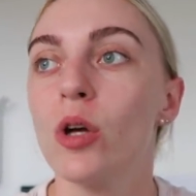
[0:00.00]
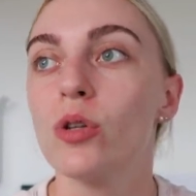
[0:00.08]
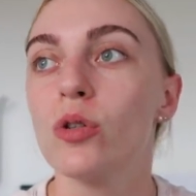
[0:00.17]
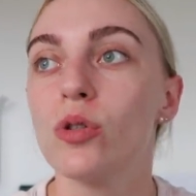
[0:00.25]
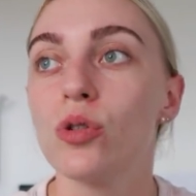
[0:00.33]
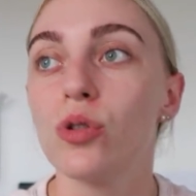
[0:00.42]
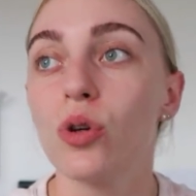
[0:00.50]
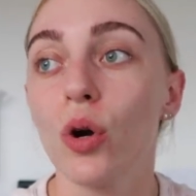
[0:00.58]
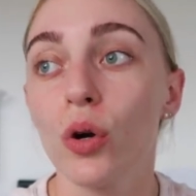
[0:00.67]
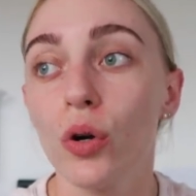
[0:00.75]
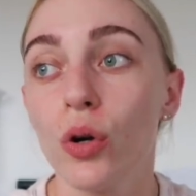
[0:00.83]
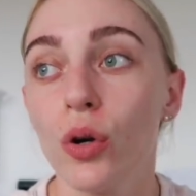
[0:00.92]

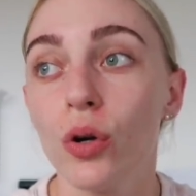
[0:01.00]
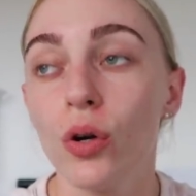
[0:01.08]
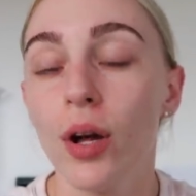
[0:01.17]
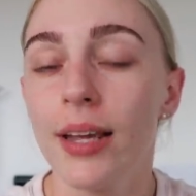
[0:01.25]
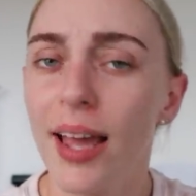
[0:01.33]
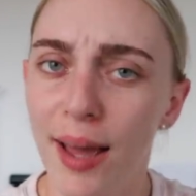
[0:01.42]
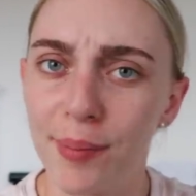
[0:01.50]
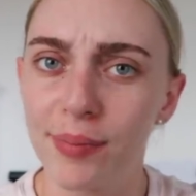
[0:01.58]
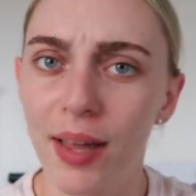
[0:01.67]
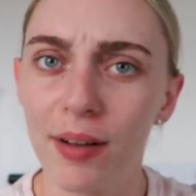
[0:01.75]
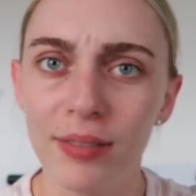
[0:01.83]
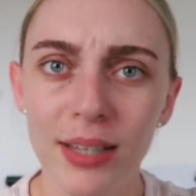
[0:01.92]
So yeah,
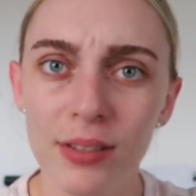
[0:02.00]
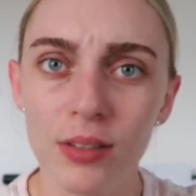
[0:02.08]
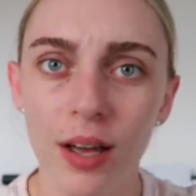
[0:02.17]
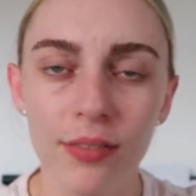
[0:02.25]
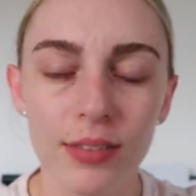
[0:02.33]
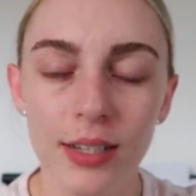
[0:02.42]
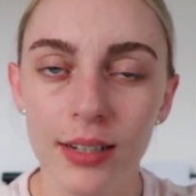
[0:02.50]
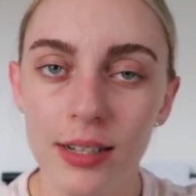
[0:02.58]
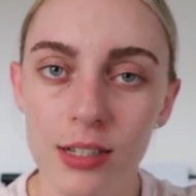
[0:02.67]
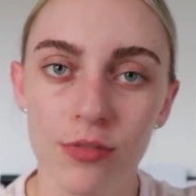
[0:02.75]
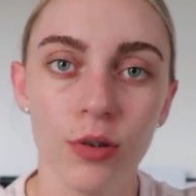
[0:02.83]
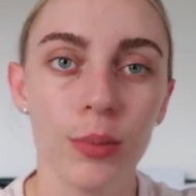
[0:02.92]
I've seen
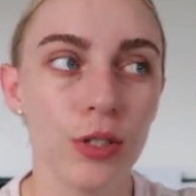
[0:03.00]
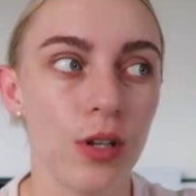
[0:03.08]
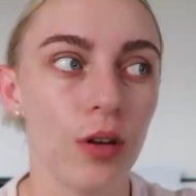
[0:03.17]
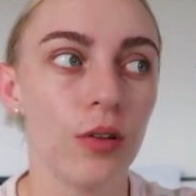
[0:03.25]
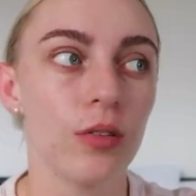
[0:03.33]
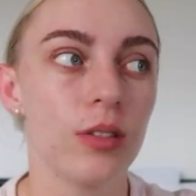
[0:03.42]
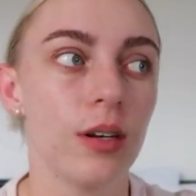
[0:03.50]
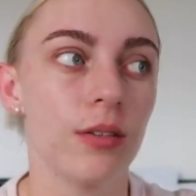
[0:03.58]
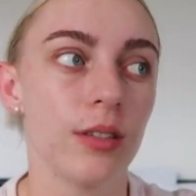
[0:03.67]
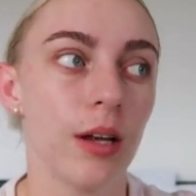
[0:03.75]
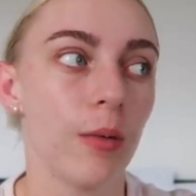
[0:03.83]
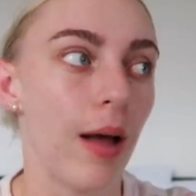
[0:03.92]
these full moon circles and I
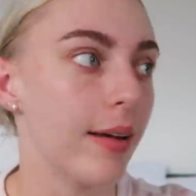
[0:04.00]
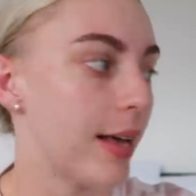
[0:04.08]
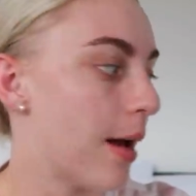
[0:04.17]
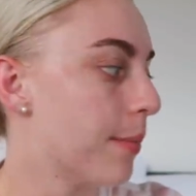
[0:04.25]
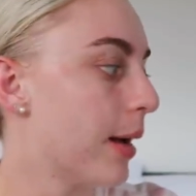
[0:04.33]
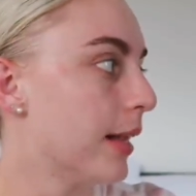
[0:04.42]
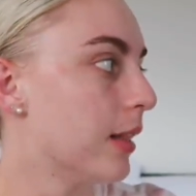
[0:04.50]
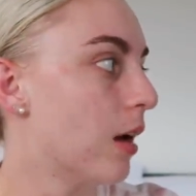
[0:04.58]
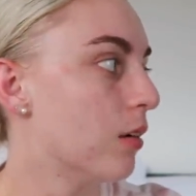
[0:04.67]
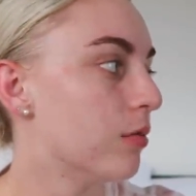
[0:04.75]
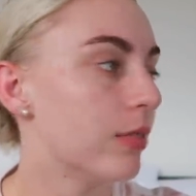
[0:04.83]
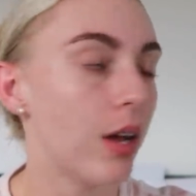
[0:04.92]
was like, wow, yeah, I
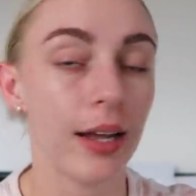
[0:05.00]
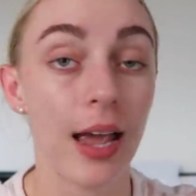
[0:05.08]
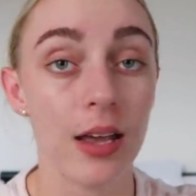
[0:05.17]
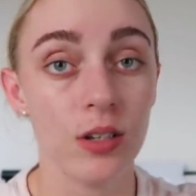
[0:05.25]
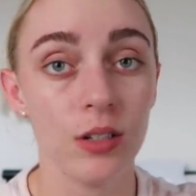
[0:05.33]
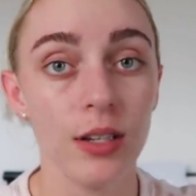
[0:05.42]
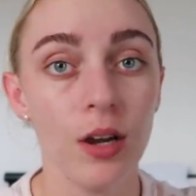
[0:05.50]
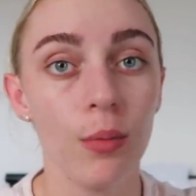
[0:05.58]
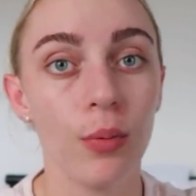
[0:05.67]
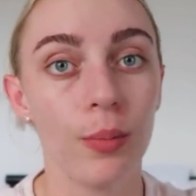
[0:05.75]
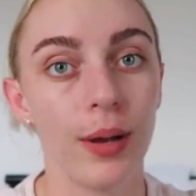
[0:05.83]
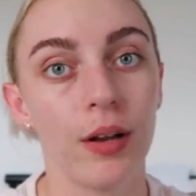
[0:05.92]
love. Occasionally I'll
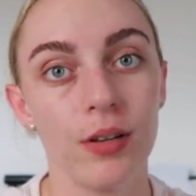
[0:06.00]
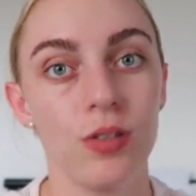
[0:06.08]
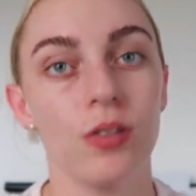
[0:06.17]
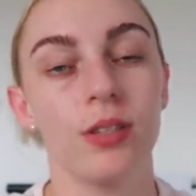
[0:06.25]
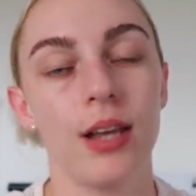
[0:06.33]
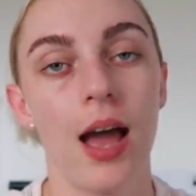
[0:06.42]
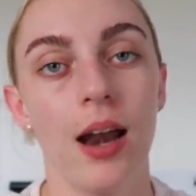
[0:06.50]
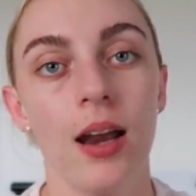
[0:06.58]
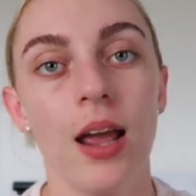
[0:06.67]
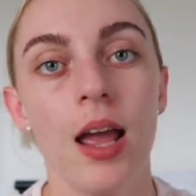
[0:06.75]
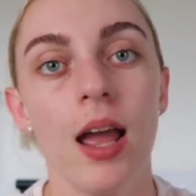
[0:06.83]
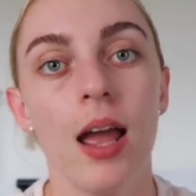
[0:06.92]
put my crystals out
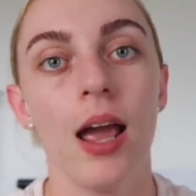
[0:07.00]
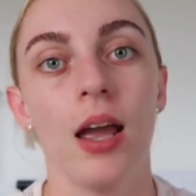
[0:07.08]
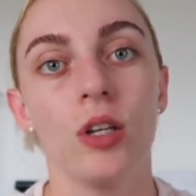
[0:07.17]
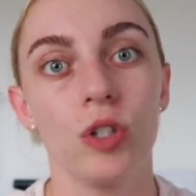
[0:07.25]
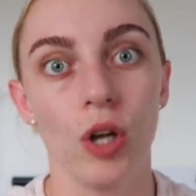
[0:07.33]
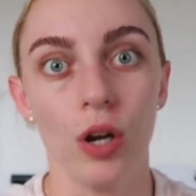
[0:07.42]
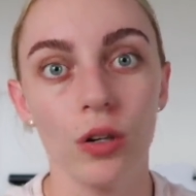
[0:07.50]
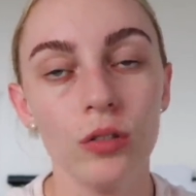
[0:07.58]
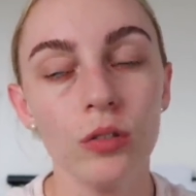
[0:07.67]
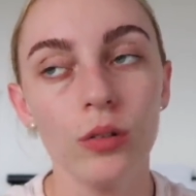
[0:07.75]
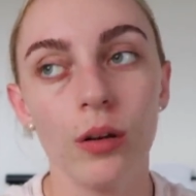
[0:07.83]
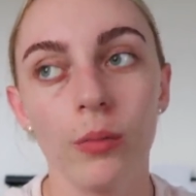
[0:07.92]
and
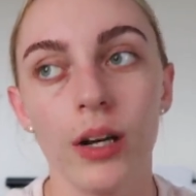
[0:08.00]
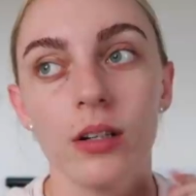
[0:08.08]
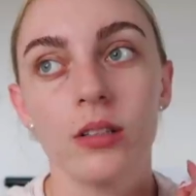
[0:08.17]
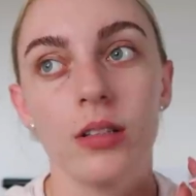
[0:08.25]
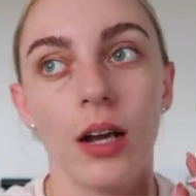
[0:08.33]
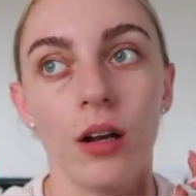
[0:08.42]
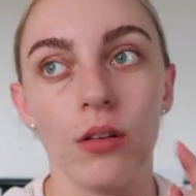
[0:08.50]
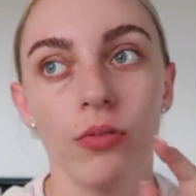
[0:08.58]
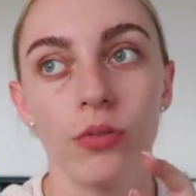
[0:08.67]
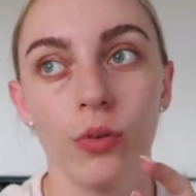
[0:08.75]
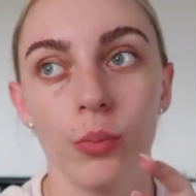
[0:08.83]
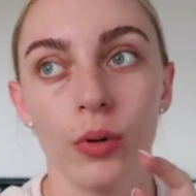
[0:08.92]
journal when it's like a
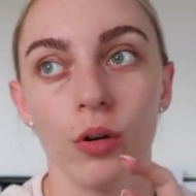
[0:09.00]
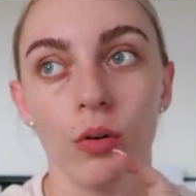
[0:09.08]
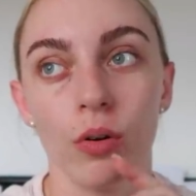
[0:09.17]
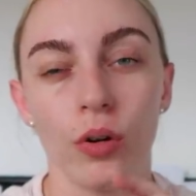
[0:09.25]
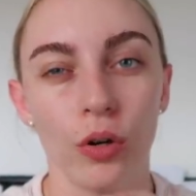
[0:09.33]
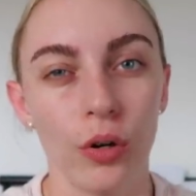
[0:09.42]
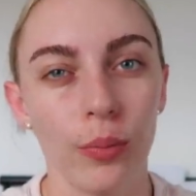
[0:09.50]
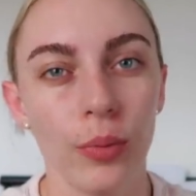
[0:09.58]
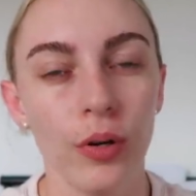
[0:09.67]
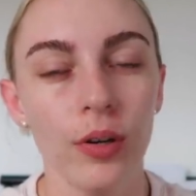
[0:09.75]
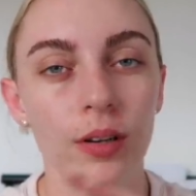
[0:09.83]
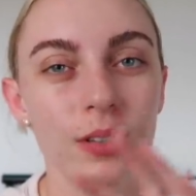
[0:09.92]
full moon or a new
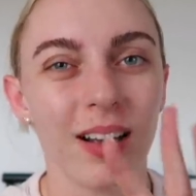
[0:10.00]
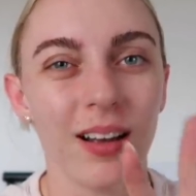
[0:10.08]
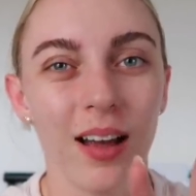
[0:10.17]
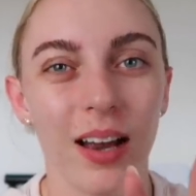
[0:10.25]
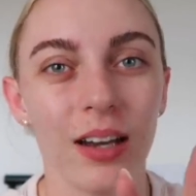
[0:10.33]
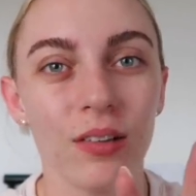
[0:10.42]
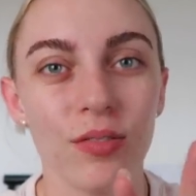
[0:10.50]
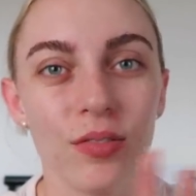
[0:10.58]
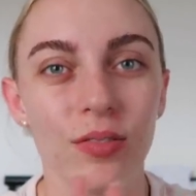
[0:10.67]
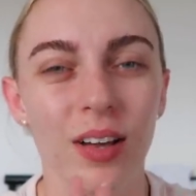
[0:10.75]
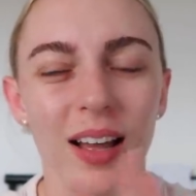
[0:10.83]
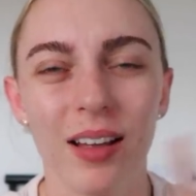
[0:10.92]
moon, because
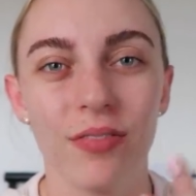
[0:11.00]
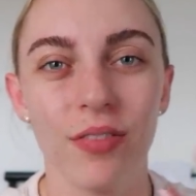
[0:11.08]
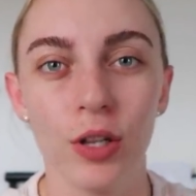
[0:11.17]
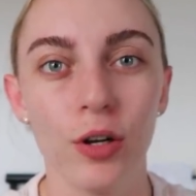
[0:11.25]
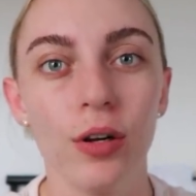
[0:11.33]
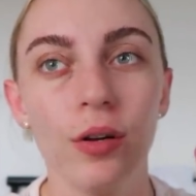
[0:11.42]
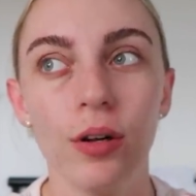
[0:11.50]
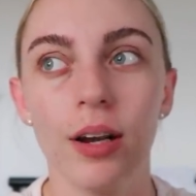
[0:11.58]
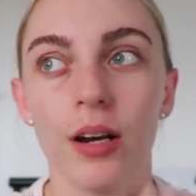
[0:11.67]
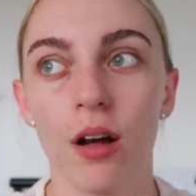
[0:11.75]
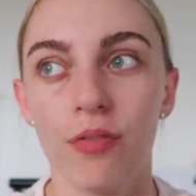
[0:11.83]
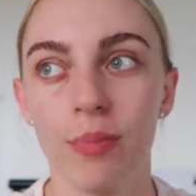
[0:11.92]
I follow
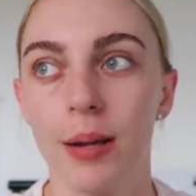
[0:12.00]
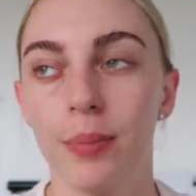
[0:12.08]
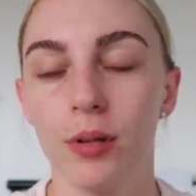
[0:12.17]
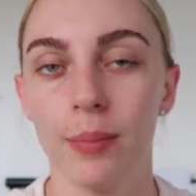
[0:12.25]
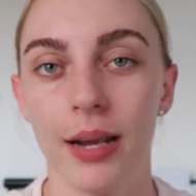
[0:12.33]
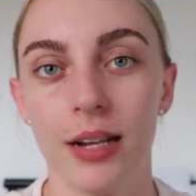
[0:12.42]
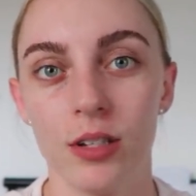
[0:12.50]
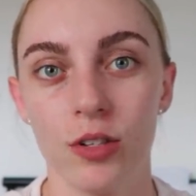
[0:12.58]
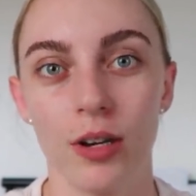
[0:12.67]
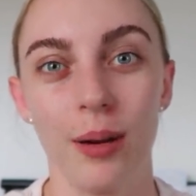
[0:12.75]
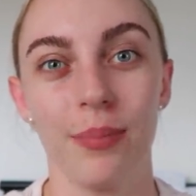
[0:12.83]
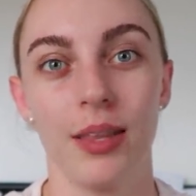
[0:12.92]
enough people on my
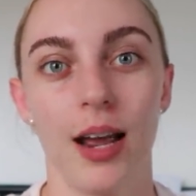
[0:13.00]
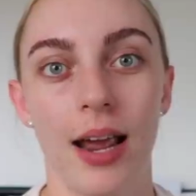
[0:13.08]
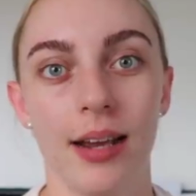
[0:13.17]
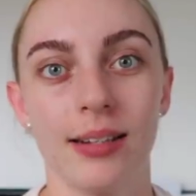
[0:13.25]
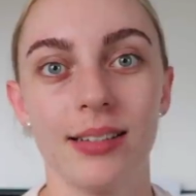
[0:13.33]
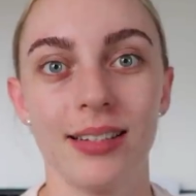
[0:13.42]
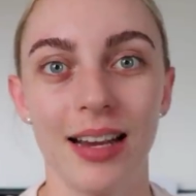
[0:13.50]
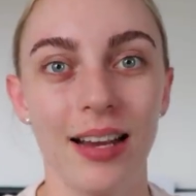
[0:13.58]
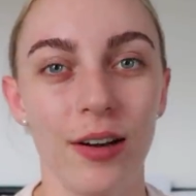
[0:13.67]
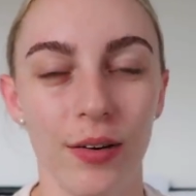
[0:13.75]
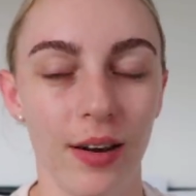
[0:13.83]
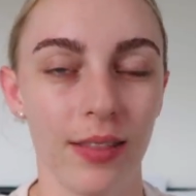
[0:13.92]
Instagram that I see
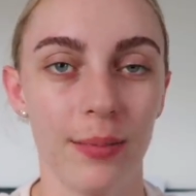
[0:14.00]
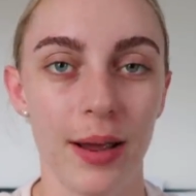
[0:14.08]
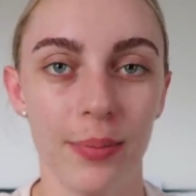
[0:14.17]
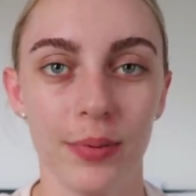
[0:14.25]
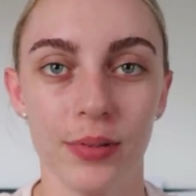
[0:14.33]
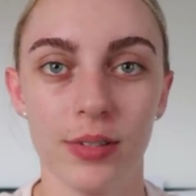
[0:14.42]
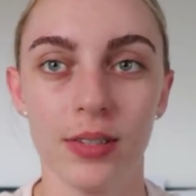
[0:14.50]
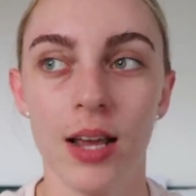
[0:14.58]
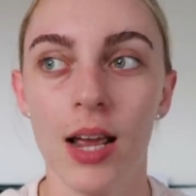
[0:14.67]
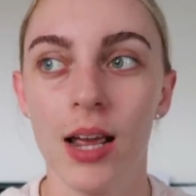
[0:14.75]
it on other people's